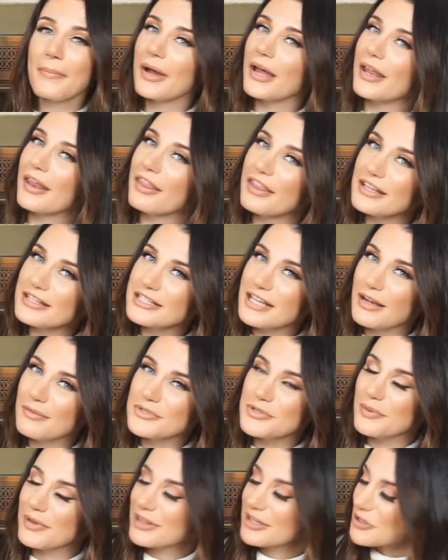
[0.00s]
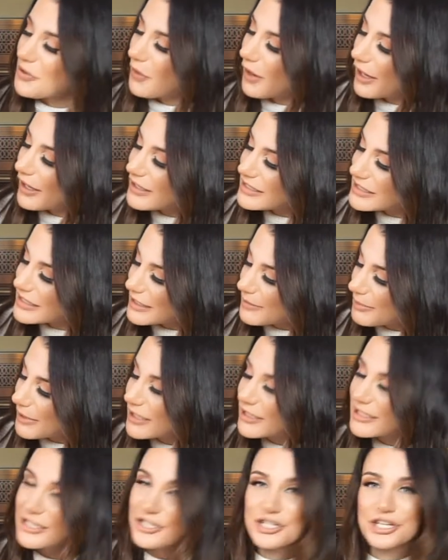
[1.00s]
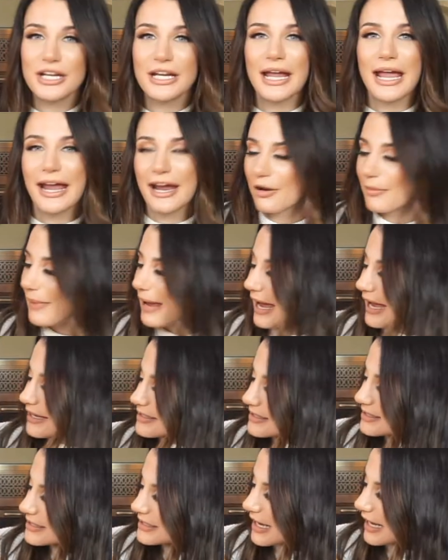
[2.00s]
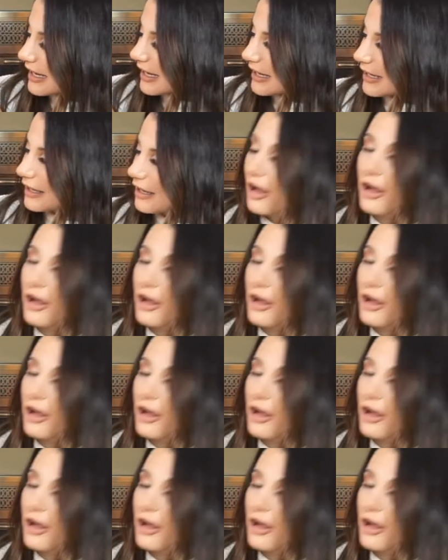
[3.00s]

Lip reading: But this comes with your deep conditioning hair masks and